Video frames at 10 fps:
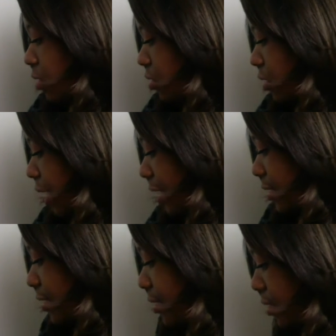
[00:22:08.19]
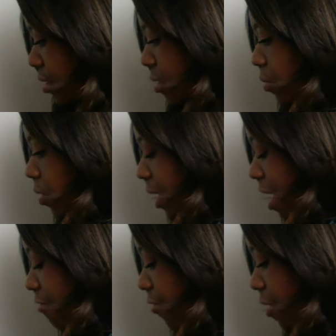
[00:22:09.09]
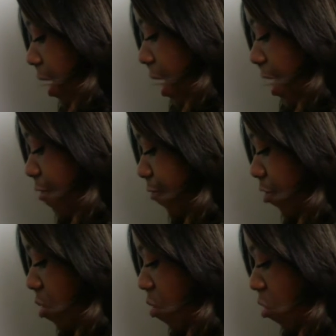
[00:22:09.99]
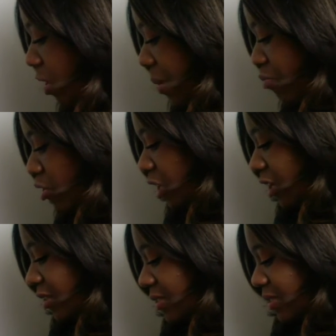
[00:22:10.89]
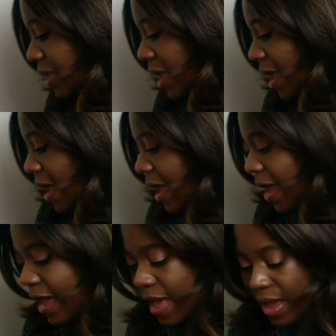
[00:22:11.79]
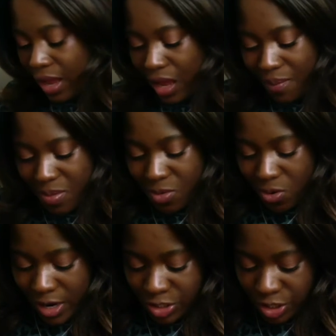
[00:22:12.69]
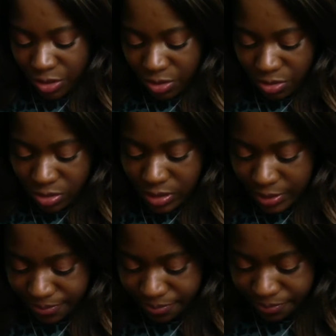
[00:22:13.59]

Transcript: next we're going to have a few more lip products, a couple more eyeshadows